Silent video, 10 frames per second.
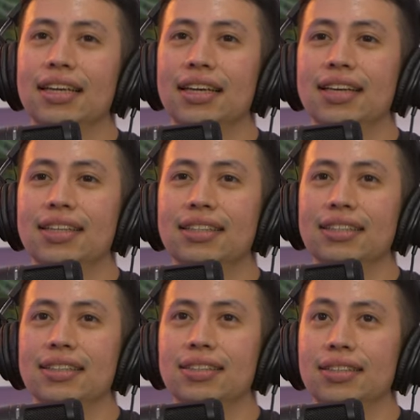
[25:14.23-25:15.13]

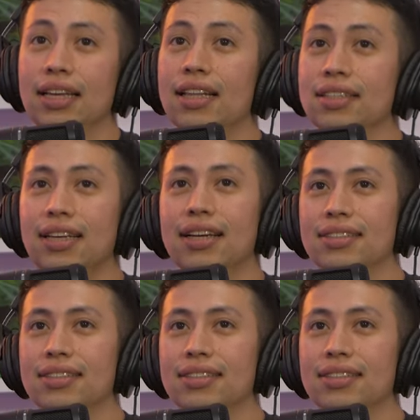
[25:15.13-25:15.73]
and yeah, this guy